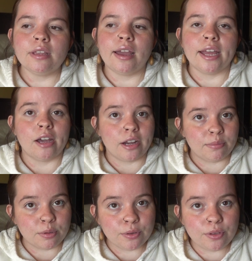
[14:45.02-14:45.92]
I got
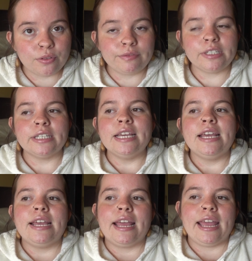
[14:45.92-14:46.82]
approved.
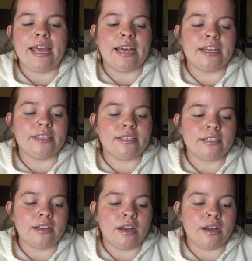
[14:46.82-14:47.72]

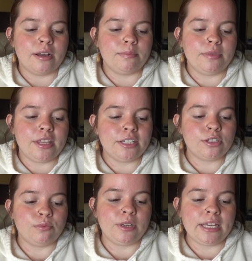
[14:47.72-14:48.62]
And
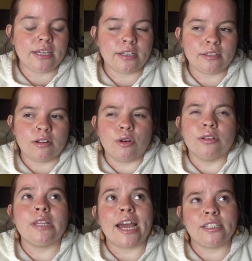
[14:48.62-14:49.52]
this week, or
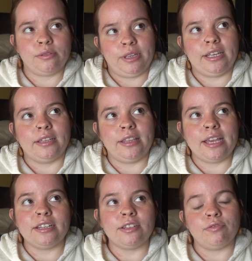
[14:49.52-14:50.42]
last week,
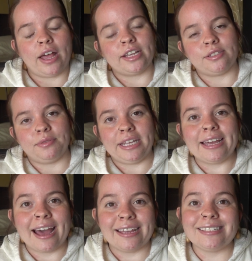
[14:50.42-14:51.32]
the end of last
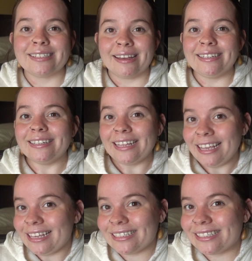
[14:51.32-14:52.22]
week, I signed a
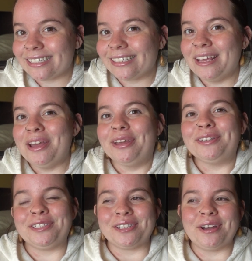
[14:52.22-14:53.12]
lease.
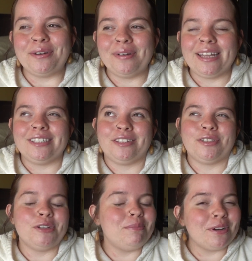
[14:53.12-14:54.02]
So it's
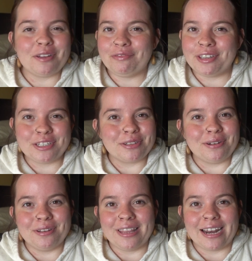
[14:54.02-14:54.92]
super
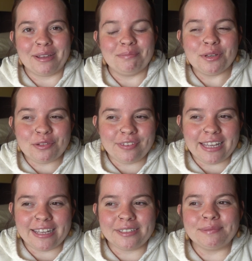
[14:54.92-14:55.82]
official that I'm
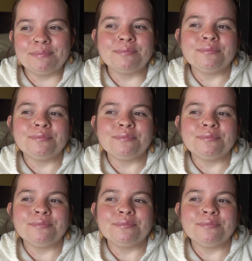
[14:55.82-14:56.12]
moving.